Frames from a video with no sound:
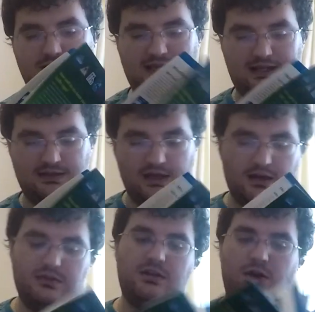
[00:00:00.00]
test,
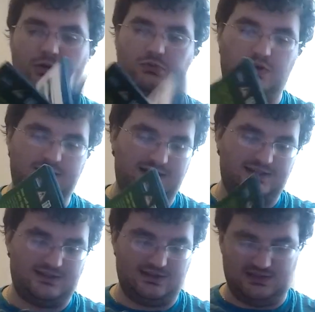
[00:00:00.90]
knowing what
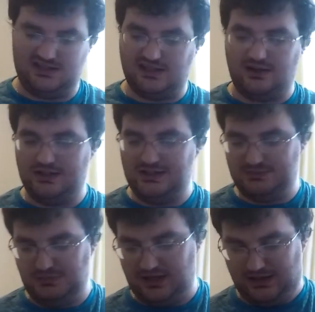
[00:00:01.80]
these signs
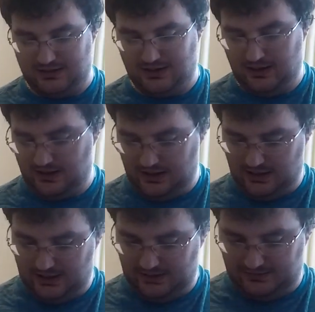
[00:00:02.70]
mean.
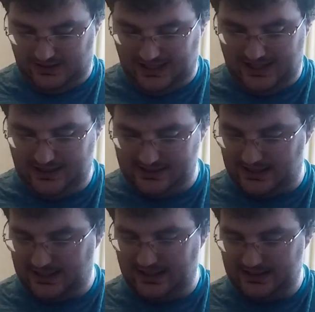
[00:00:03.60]

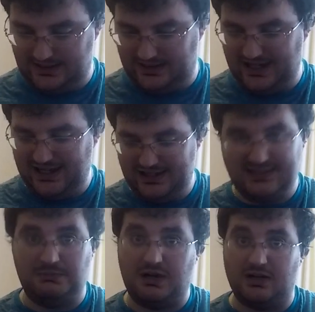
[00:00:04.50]

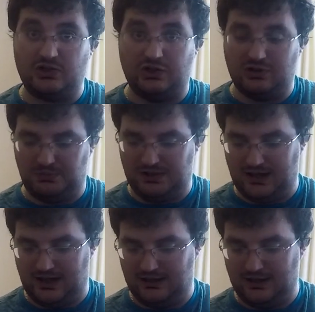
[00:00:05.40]
Easy marks you could be
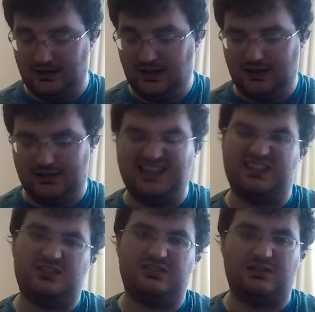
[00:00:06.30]
gaining. Yet
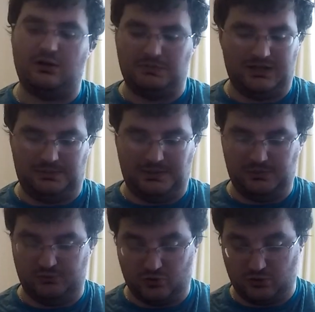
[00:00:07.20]
so many
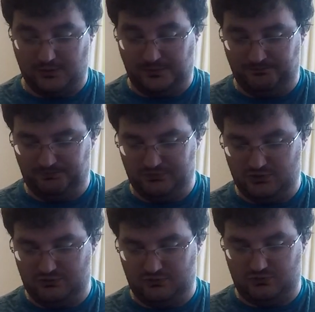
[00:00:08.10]
people drop
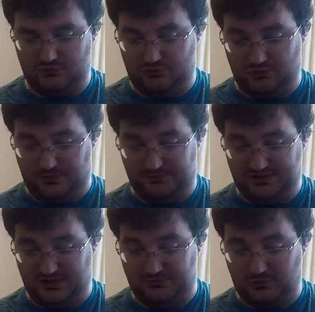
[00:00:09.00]

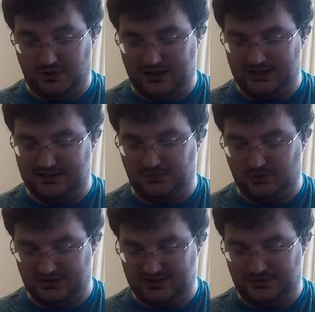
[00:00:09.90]
some quite easy
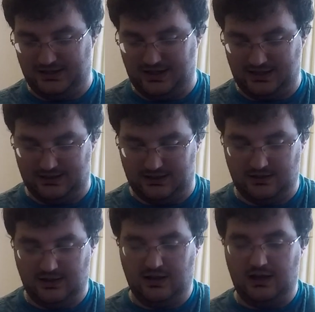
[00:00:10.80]
points to be gaining.
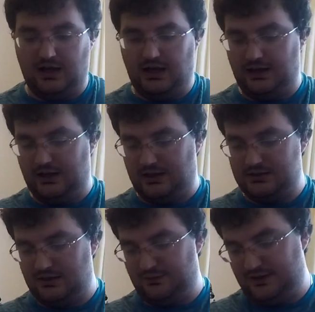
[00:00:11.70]
I
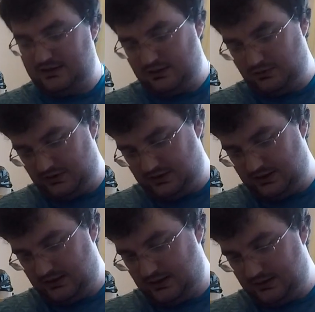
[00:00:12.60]
done a video
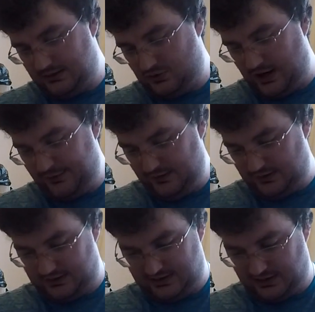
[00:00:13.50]
on traffic
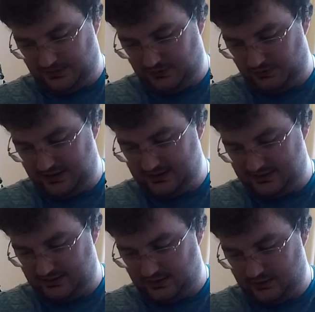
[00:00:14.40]
lights a couple of weeks
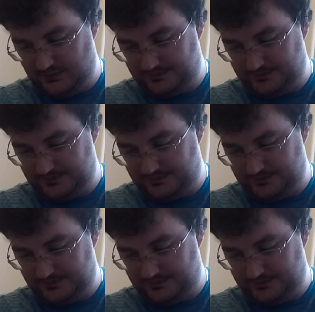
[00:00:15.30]
ago.